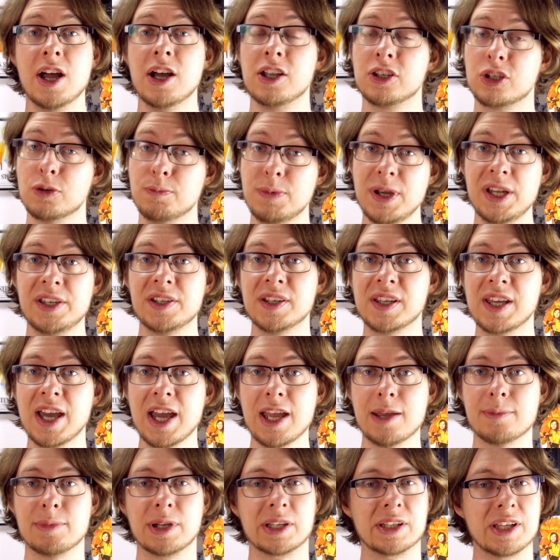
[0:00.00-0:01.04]
To beat the
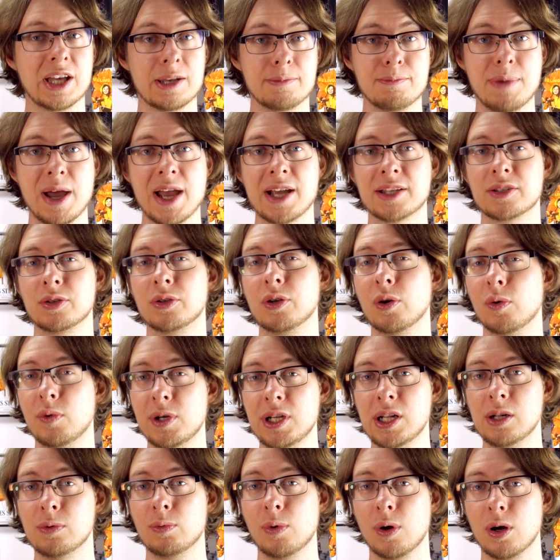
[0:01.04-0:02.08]
game and get back to the
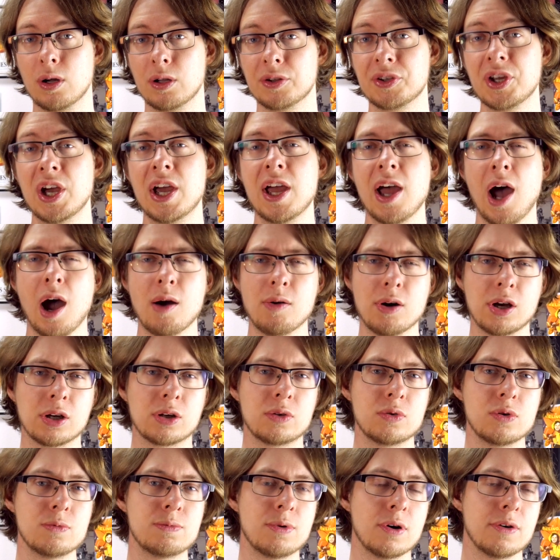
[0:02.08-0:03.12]
real world, our
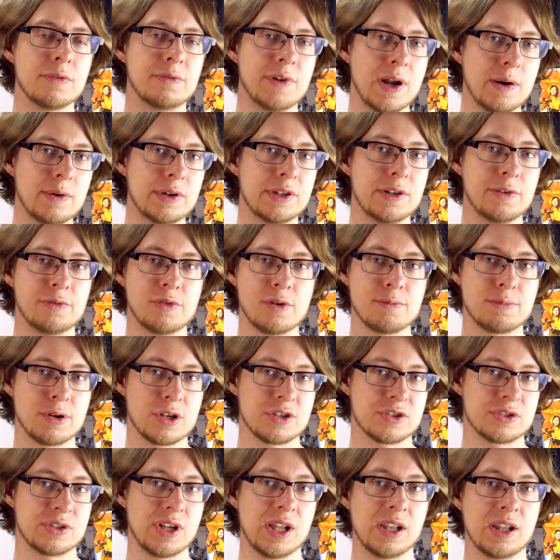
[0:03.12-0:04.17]
group of very different
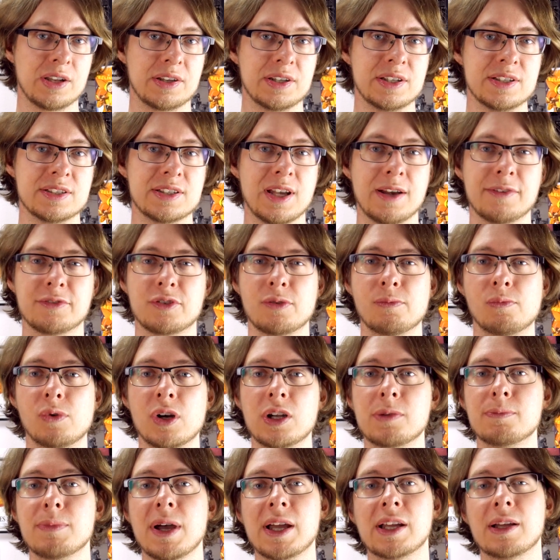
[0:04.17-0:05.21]
personalities have to
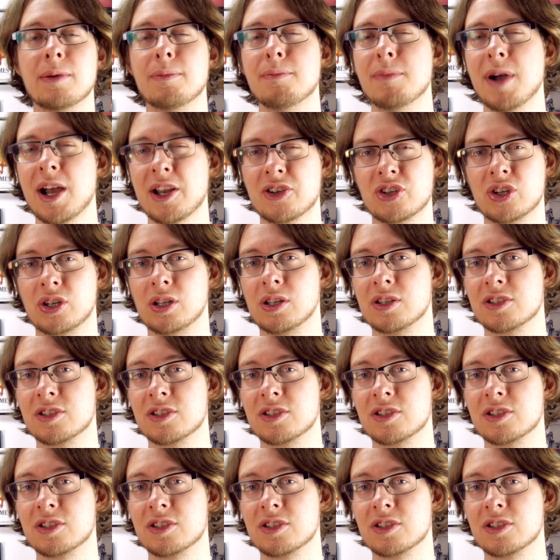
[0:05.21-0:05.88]
bring back a magical